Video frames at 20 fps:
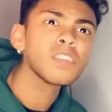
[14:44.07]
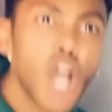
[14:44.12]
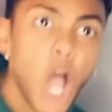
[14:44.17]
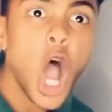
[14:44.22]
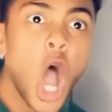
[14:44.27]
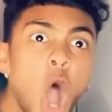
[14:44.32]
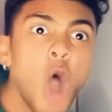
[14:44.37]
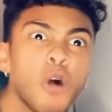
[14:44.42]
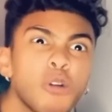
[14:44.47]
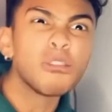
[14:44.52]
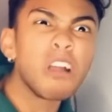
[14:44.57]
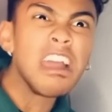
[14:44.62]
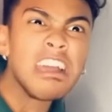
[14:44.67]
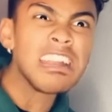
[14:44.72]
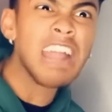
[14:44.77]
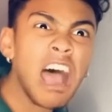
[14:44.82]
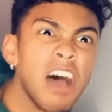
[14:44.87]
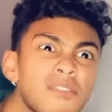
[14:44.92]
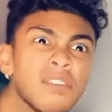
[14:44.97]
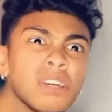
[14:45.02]
Oh,
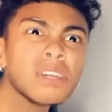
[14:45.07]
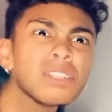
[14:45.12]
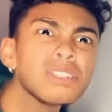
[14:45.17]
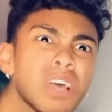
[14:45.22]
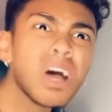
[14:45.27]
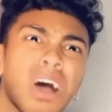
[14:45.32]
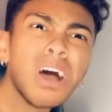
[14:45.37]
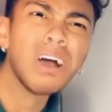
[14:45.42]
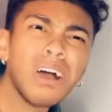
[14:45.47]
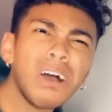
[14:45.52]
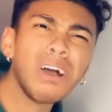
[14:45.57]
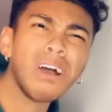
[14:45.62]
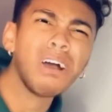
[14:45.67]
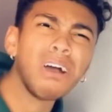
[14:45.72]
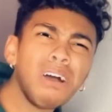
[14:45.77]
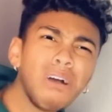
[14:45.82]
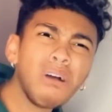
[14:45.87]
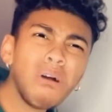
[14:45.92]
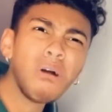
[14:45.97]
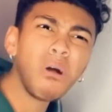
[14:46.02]
great heavens!
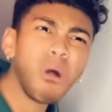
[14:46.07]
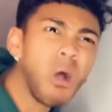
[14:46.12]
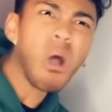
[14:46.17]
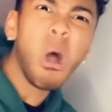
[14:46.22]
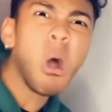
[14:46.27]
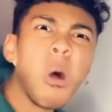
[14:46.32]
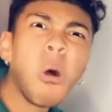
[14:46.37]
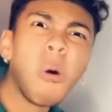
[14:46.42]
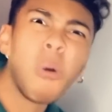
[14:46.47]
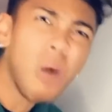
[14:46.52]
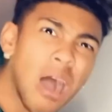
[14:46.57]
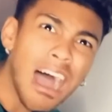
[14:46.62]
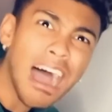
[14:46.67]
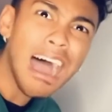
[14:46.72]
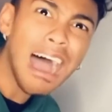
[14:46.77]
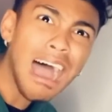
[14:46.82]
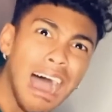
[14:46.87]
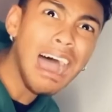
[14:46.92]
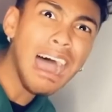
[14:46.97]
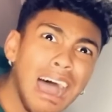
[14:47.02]
Oh,
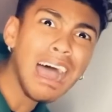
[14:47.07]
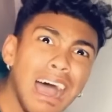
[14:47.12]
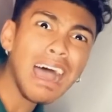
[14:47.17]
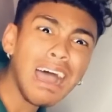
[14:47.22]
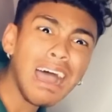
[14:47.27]
wow.